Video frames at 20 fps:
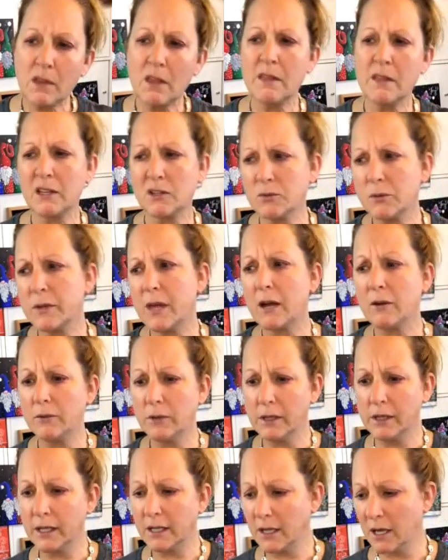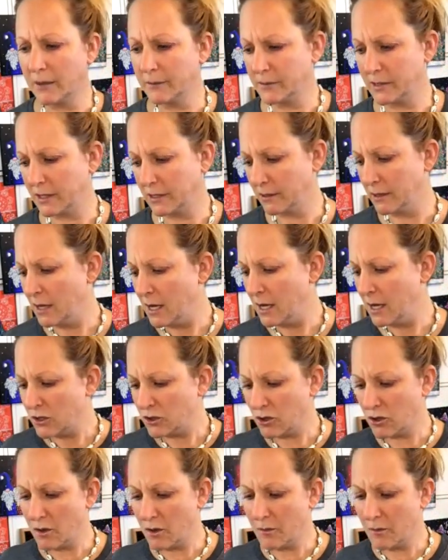That's where that really comes in.
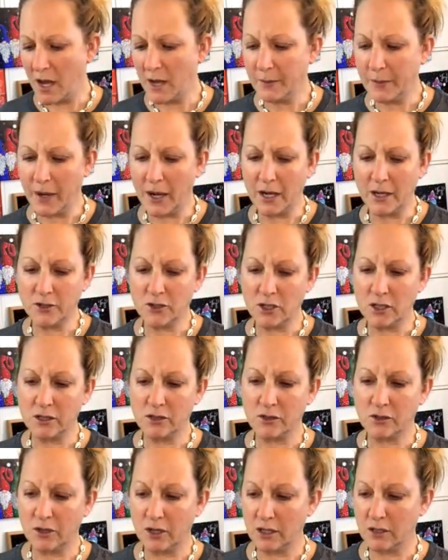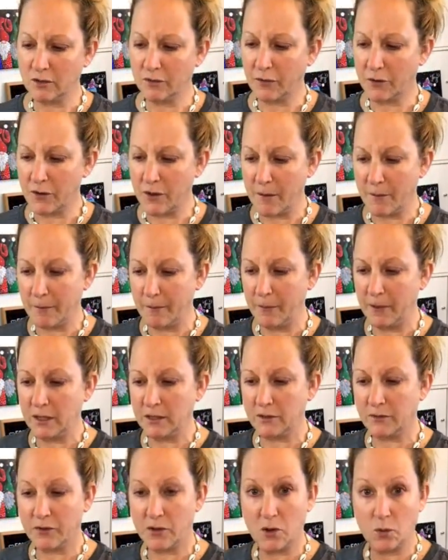So the Mod Podge is for
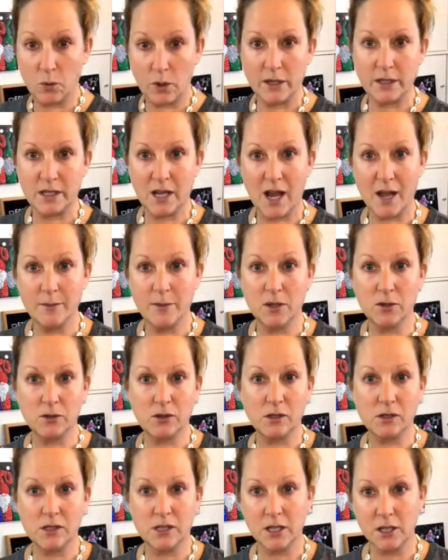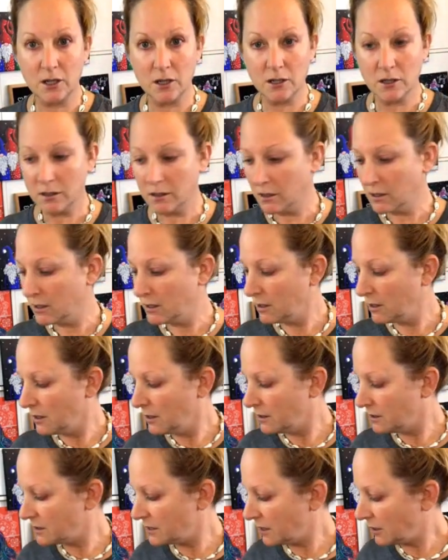the one-time use sticker
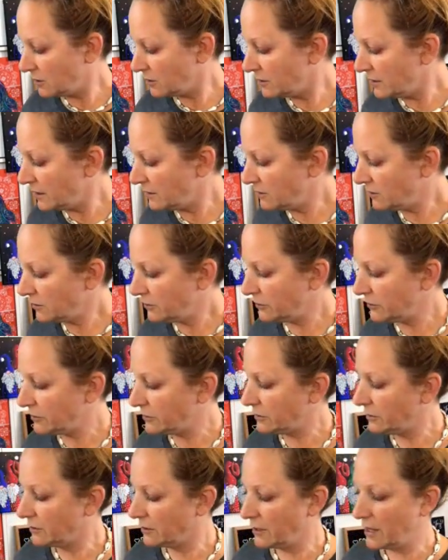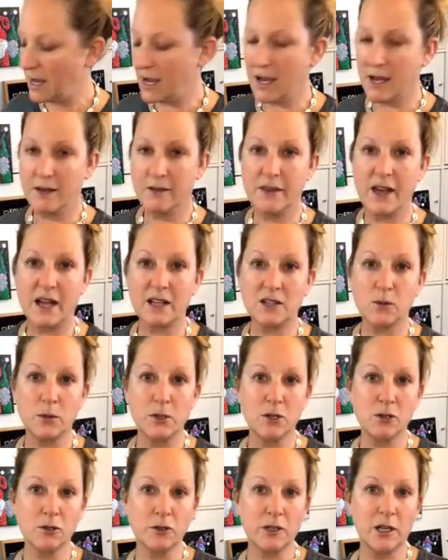stencils, and that's when
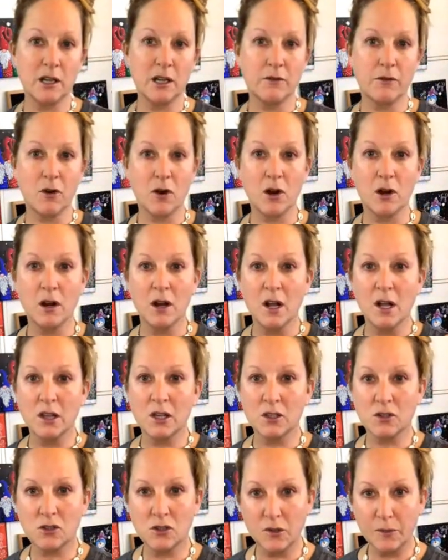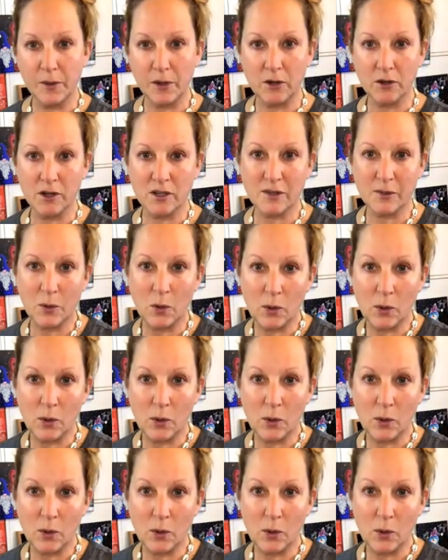you're looking for the super crisp